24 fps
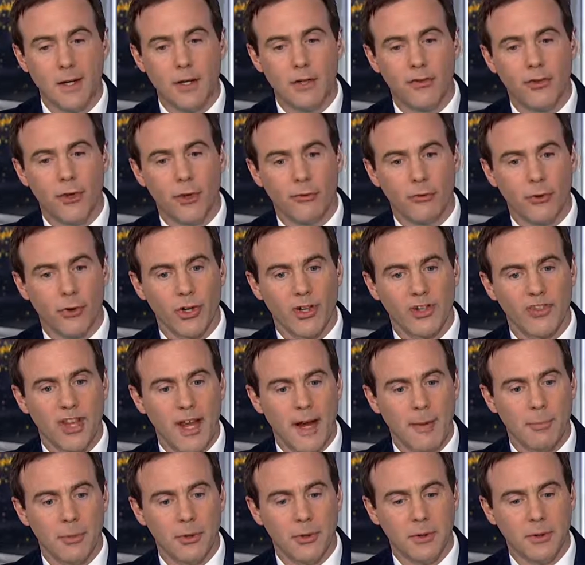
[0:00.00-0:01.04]
So, for
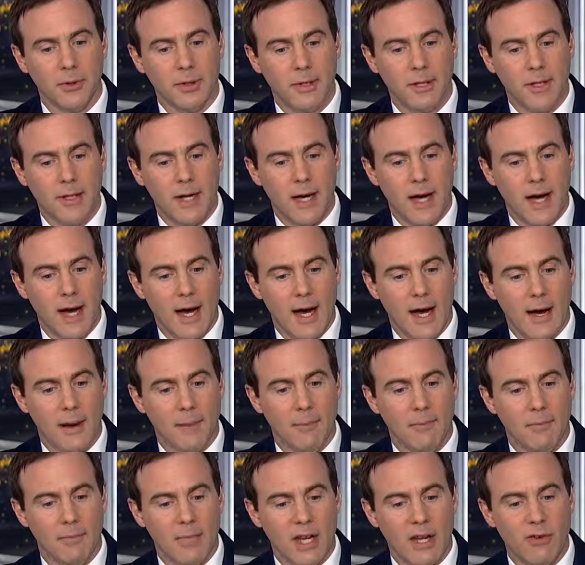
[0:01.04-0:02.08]
example,
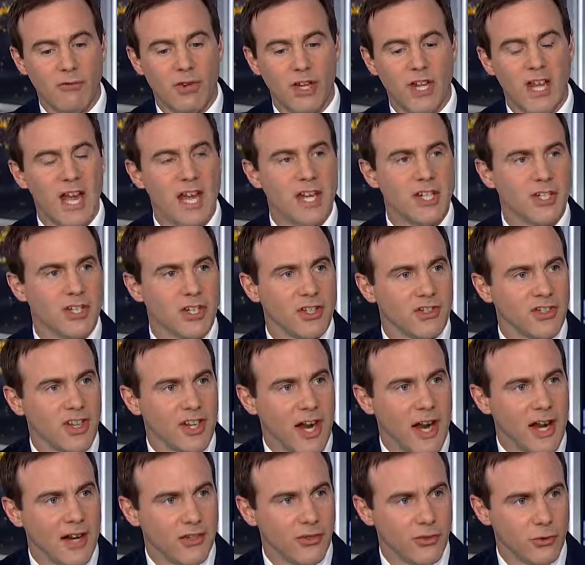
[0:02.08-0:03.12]
um, invocations
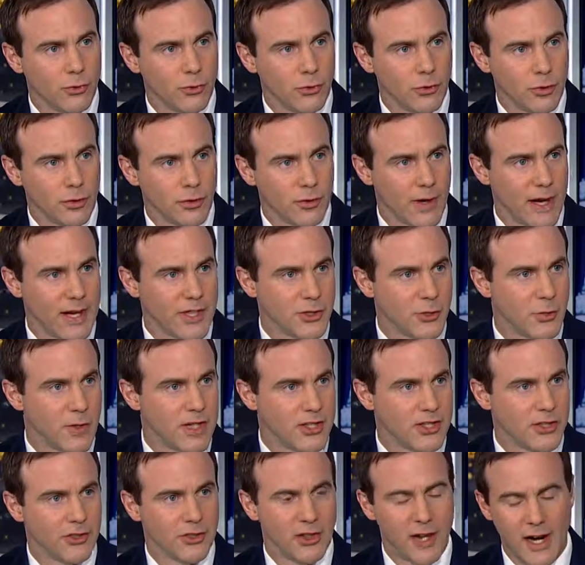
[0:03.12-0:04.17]
at high school
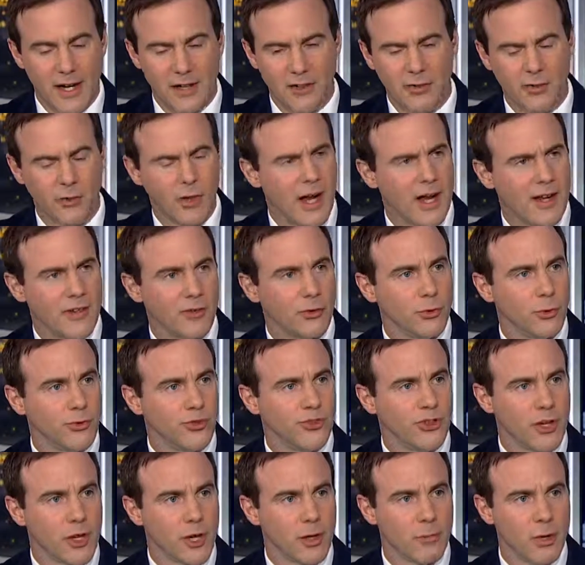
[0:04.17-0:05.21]
graduation or high, high school
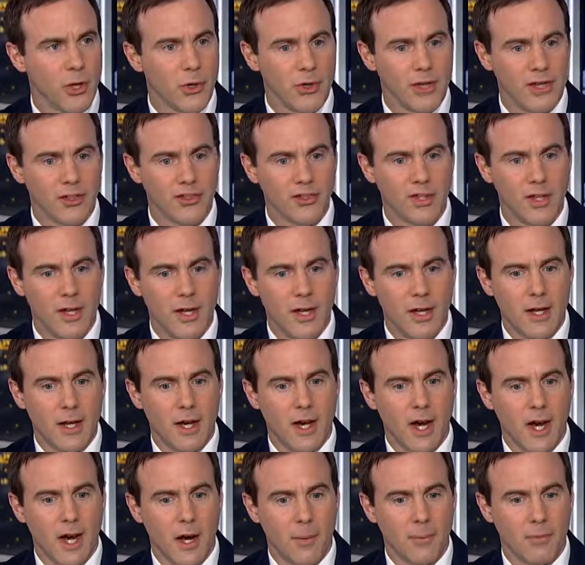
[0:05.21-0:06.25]
ceremonies,
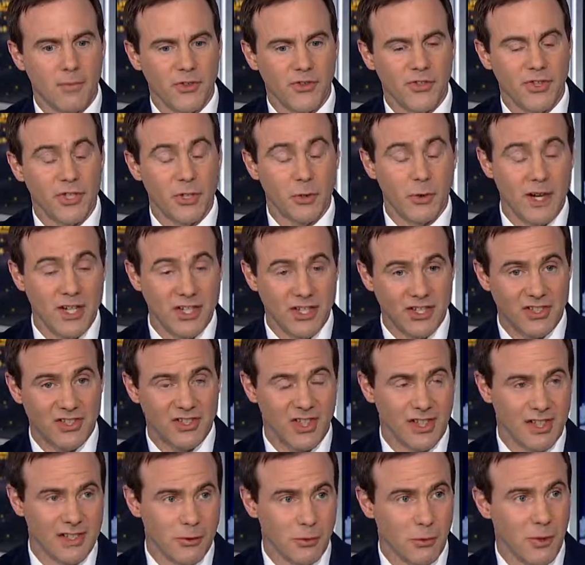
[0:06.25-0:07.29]
um,
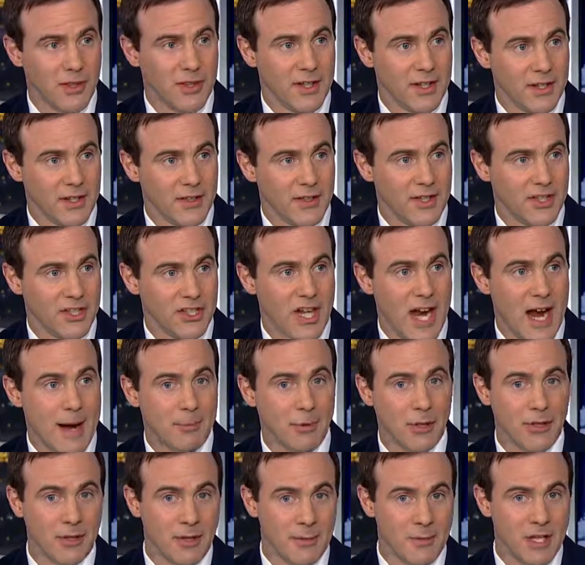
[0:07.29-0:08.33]
situations like the one that the
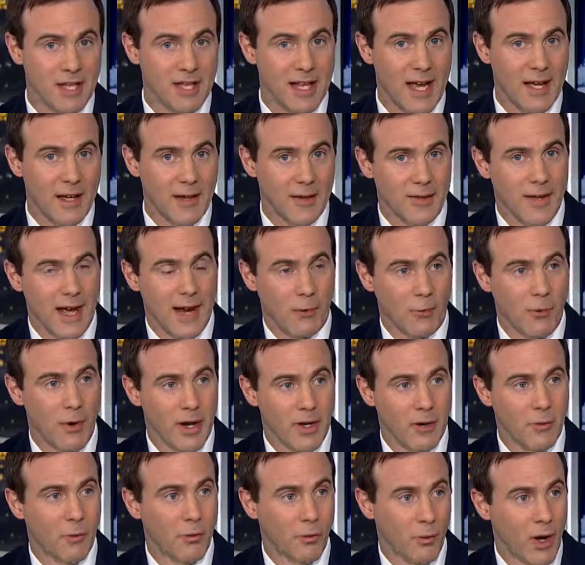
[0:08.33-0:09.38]
chaplain, I mean, that, that
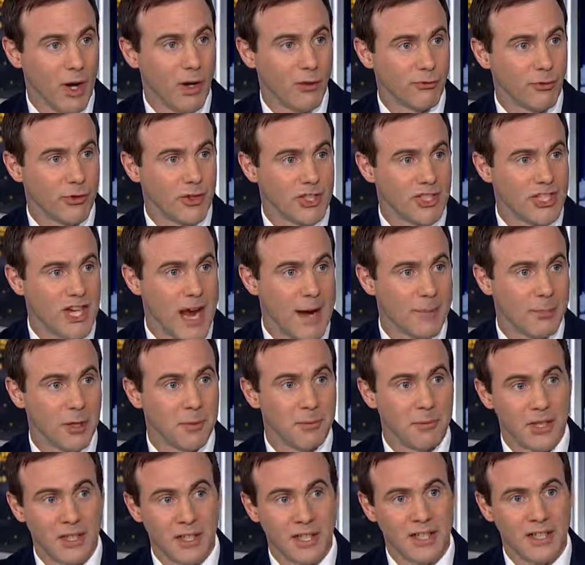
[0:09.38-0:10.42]
went well for the
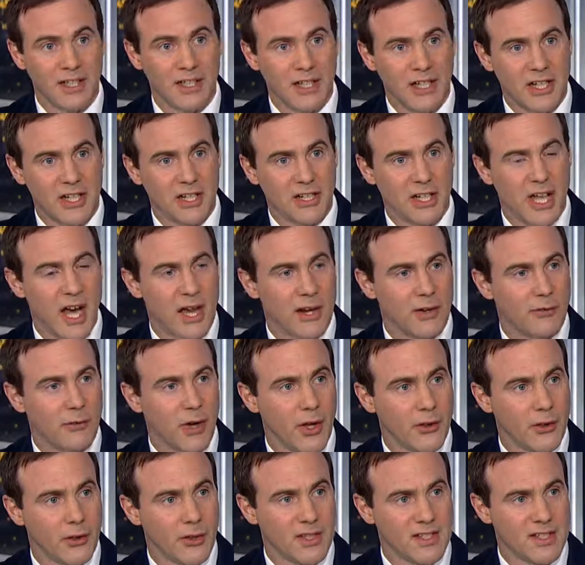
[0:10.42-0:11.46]
chaplain, but in, in a lot of
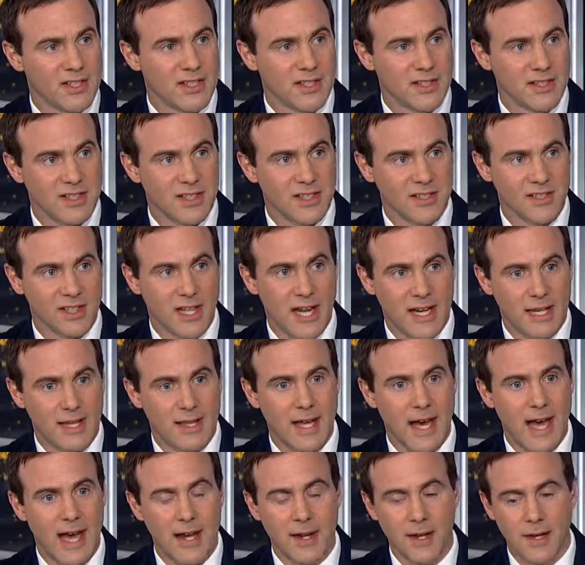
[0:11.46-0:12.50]
other instances like
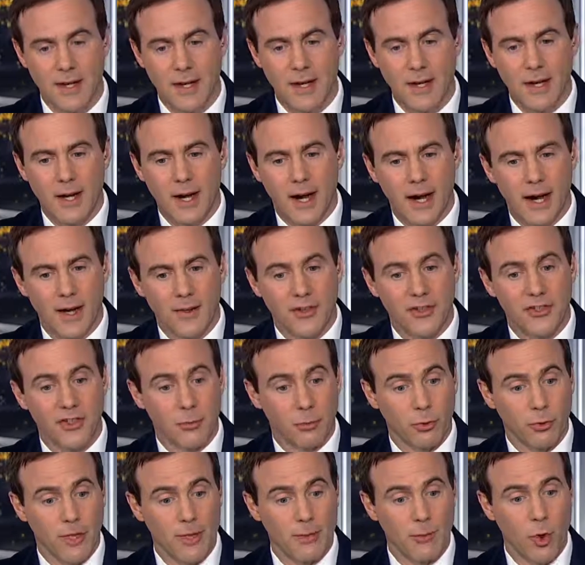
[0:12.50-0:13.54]
that, uh, the
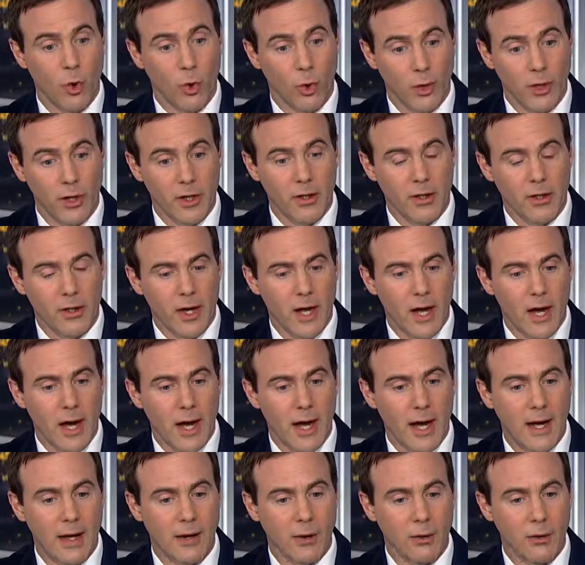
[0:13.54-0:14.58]
Supreme Court
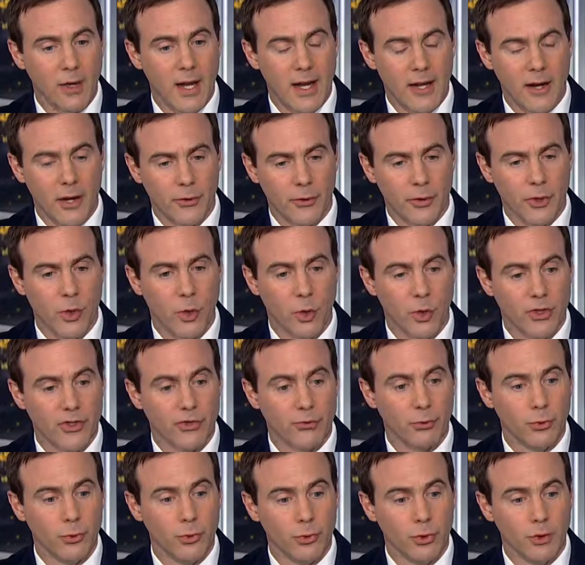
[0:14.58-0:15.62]
uh, or, and other
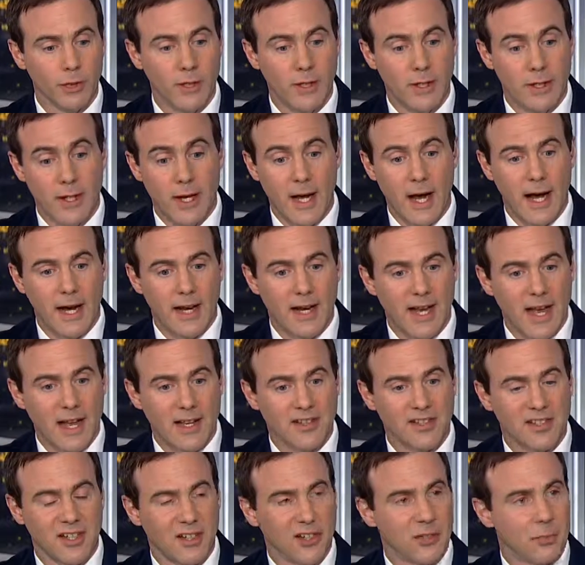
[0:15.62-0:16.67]
courts rule
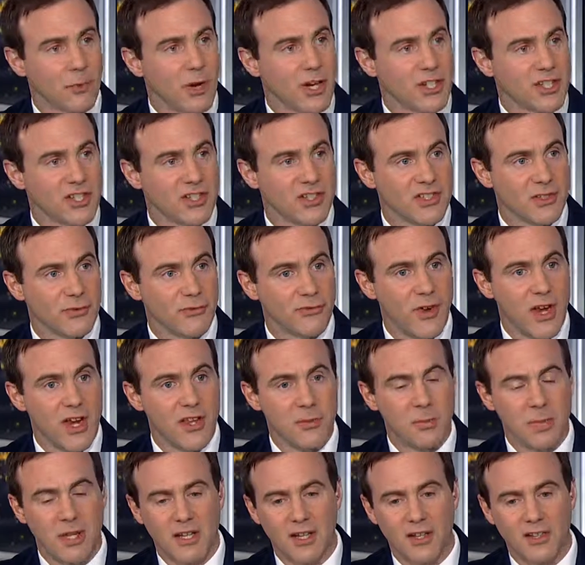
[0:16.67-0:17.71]
against expressions of
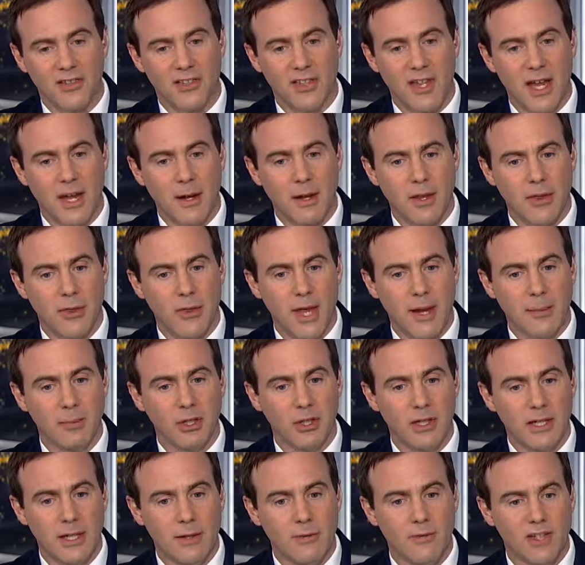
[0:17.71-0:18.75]
faith because they, they
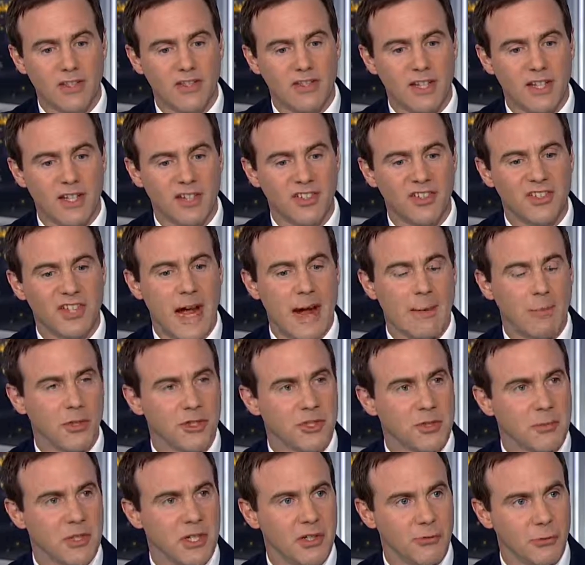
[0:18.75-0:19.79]
believe it's an
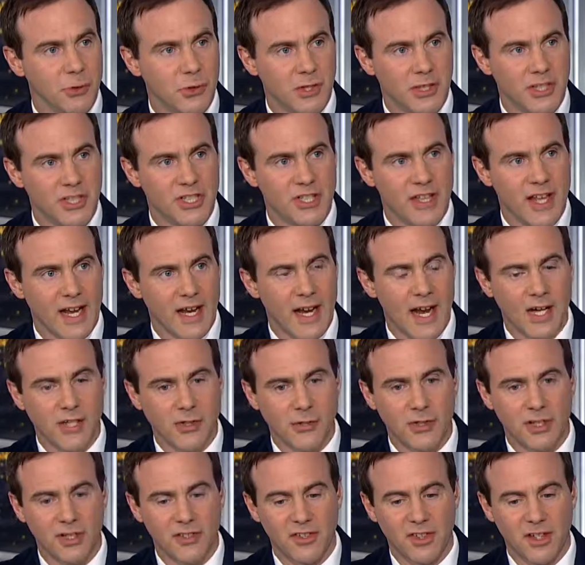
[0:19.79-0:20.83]
establishment of religion that
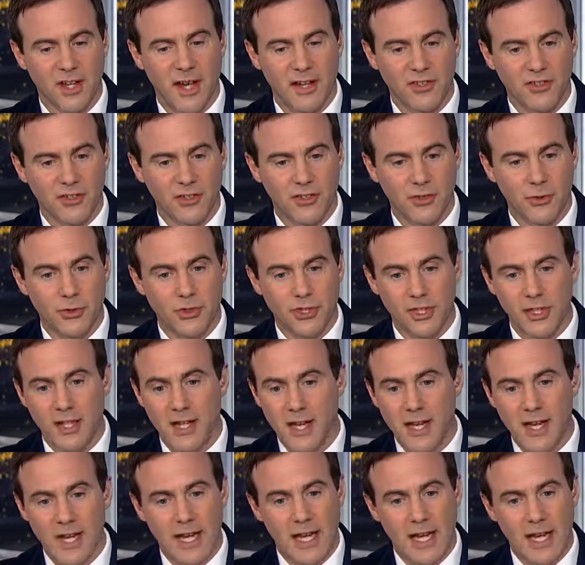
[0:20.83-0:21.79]
contradicts the Constitution.